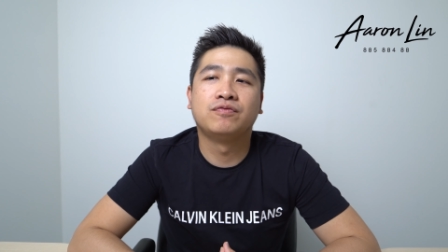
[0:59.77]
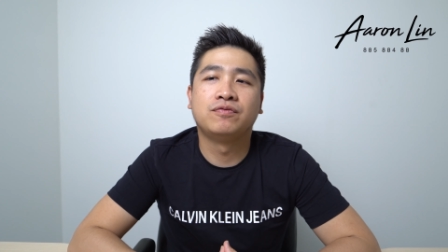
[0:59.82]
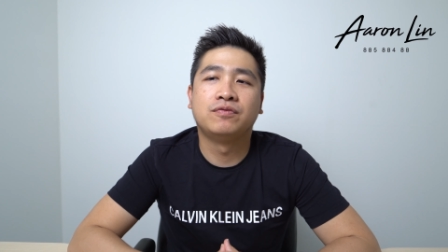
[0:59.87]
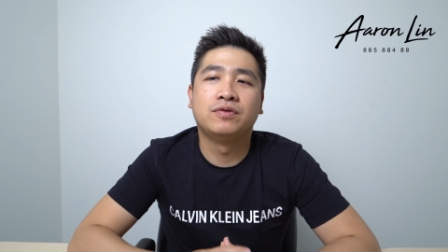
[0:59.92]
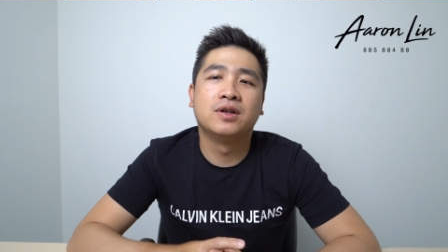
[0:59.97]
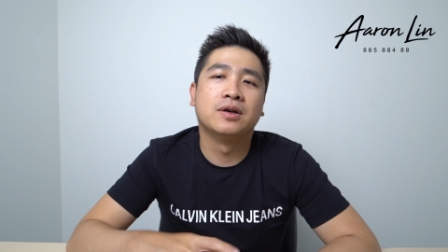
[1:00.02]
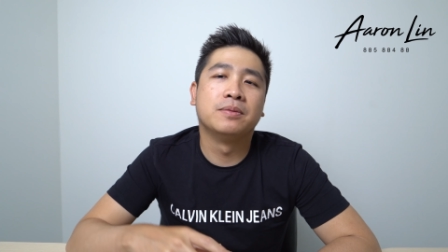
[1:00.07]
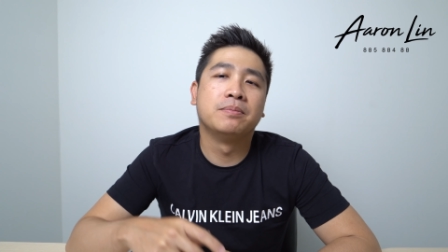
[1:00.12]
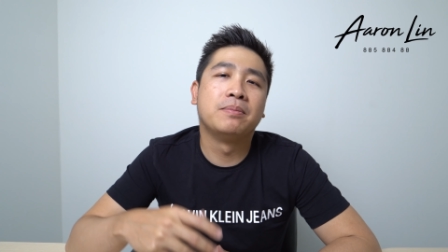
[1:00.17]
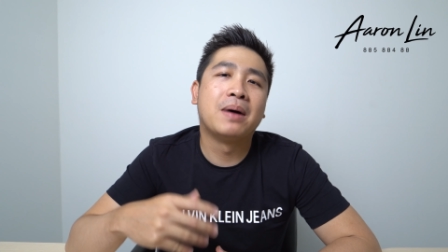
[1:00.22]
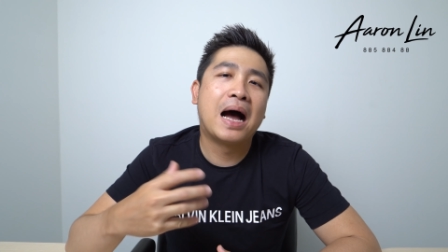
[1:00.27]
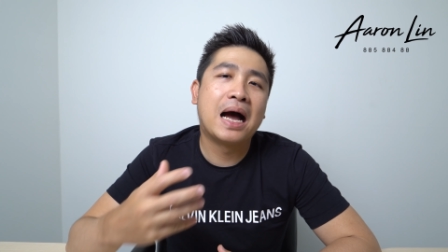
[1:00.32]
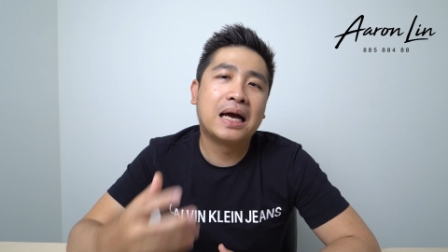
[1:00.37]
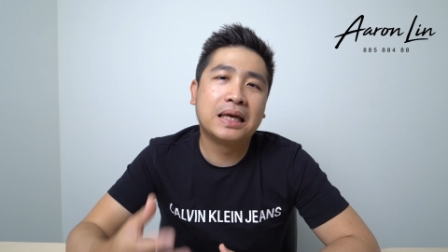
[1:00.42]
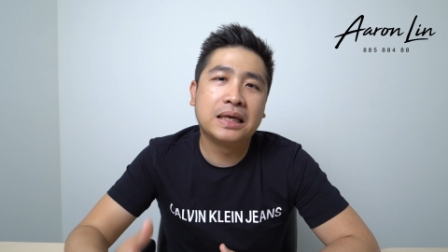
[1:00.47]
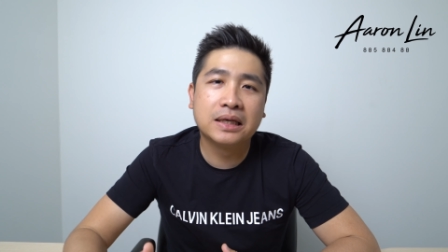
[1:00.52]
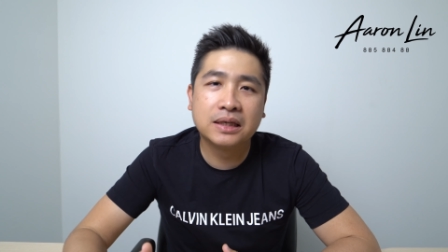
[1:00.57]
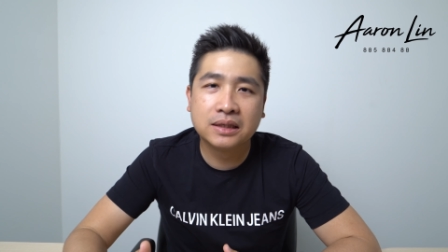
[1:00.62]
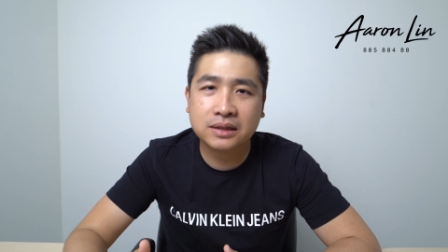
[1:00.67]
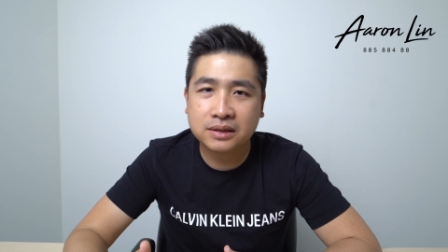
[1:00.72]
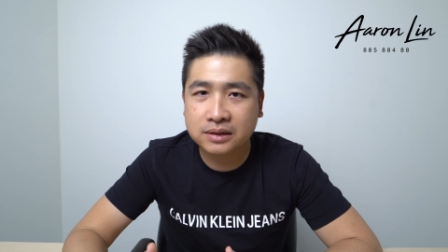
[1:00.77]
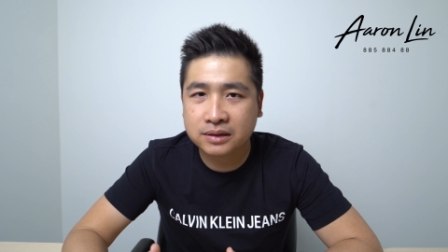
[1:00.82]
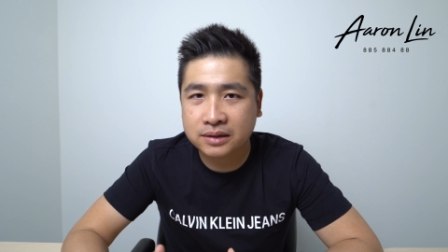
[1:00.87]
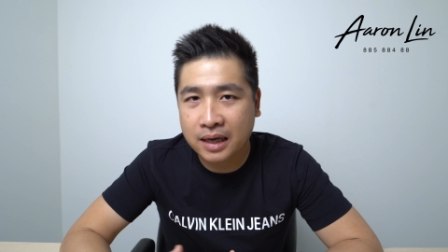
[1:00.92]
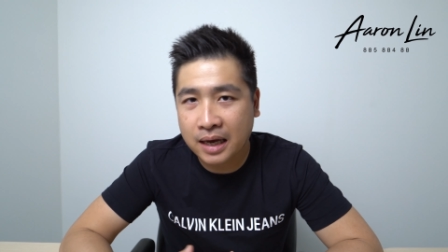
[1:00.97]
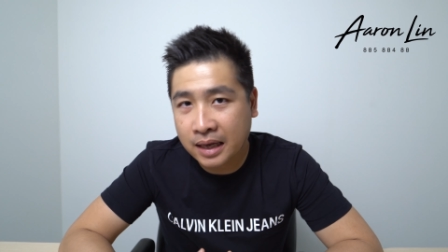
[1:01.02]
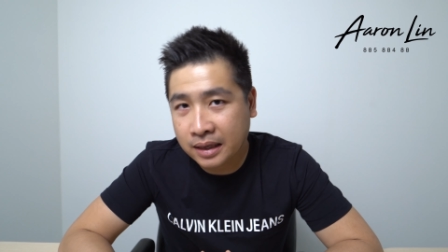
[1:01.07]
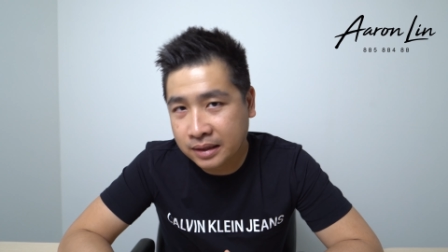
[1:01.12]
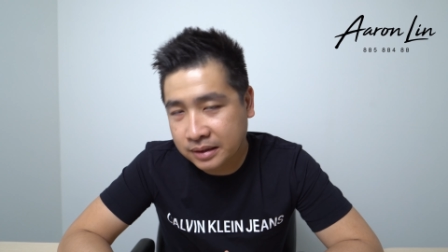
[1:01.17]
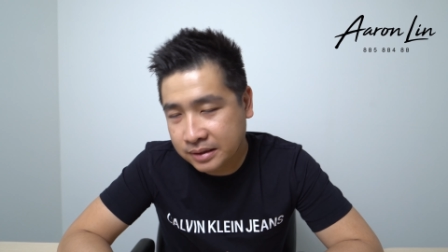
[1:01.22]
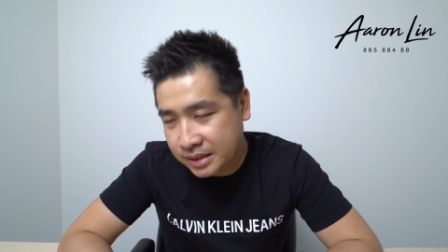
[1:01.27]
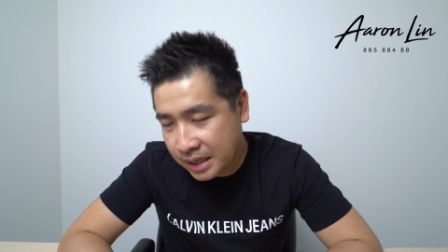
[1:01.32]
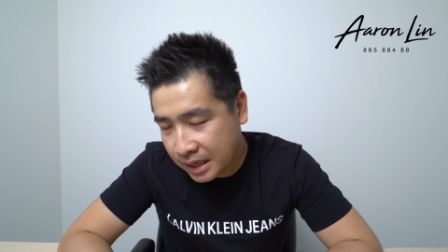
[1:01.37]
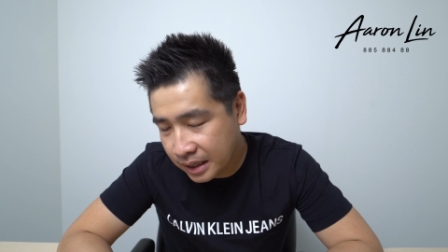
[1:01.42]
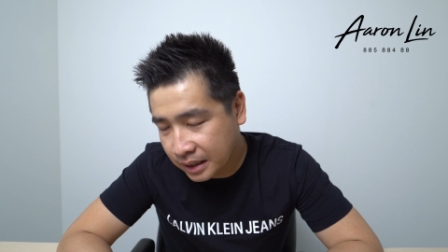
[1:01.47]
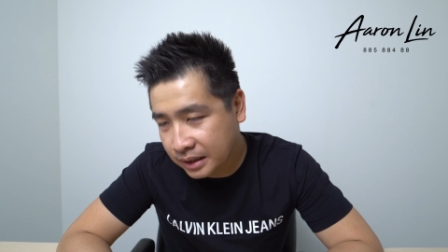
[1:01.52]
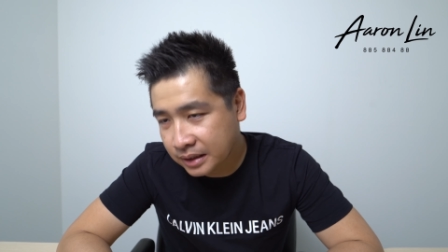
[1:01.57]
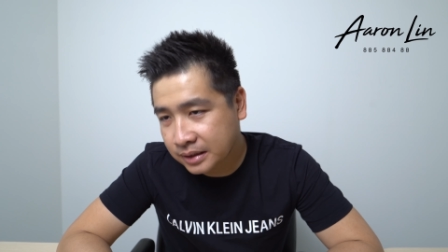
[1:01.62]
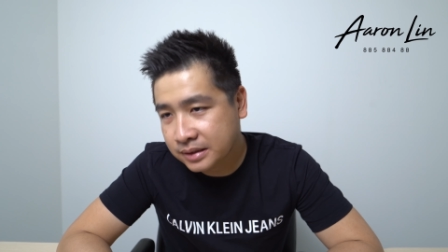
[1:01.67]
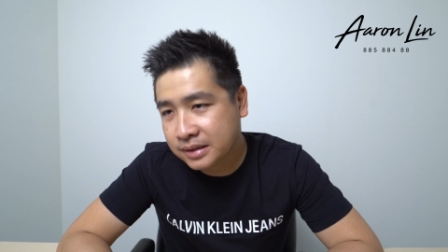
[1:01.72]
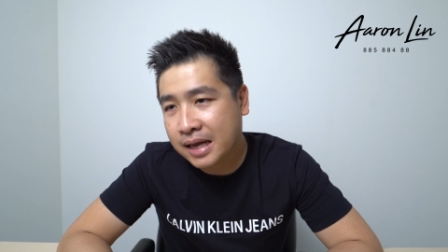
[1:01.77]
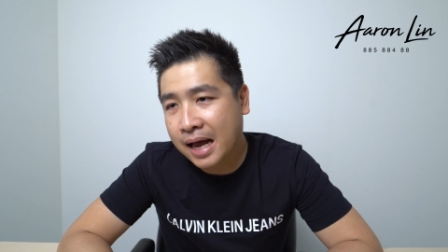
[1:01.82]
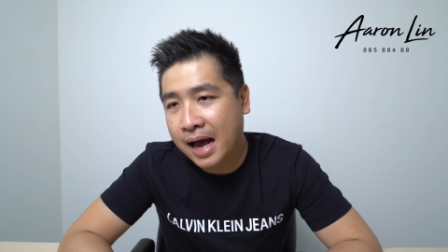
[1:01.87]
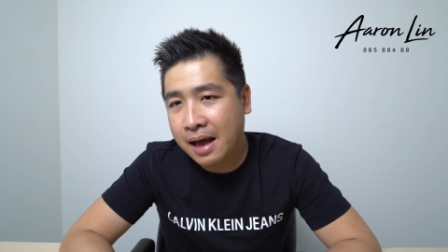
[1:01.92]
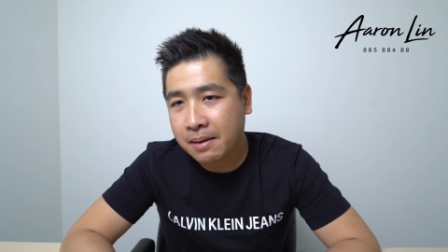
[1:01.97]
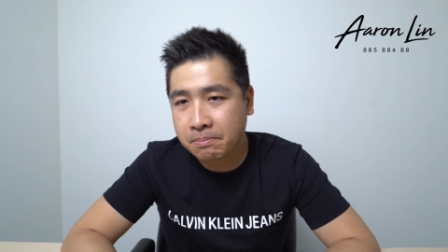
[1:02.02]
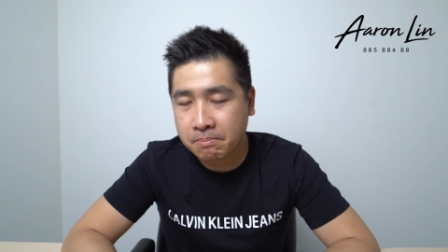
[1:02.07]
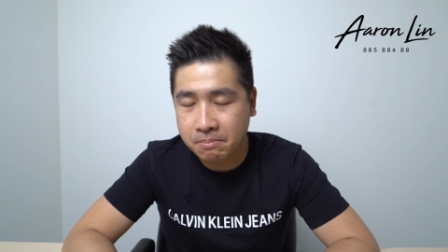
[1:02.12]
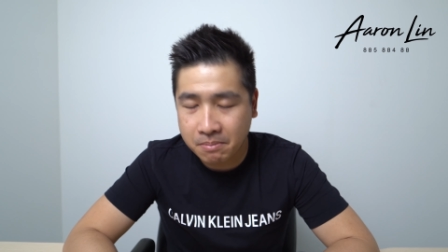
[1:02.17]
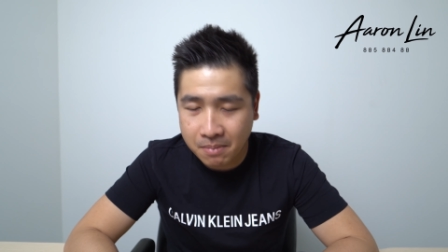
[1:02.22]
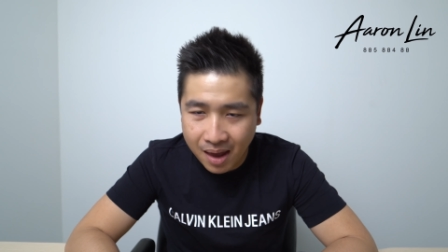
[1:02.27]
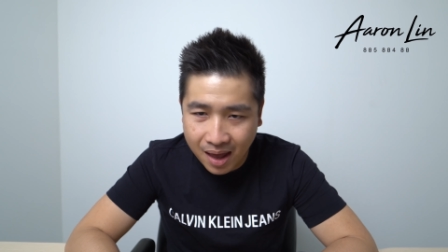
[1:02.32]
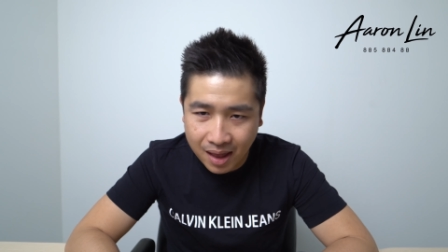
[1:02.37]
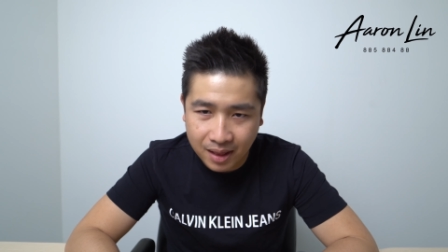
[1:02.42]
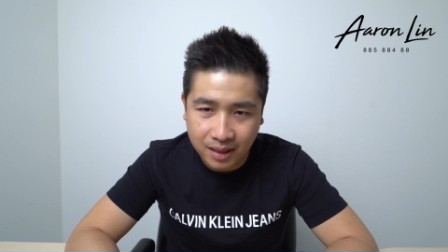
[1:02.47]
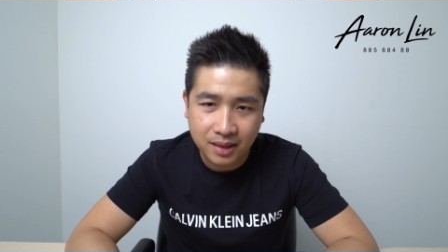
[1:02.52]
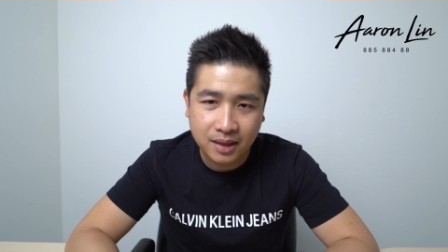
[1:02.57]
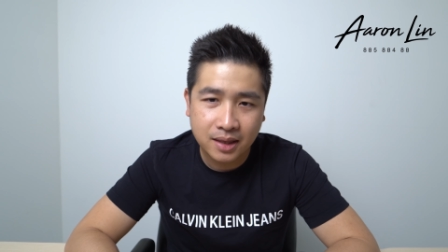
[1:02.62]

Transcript: the buyers and sellers that I met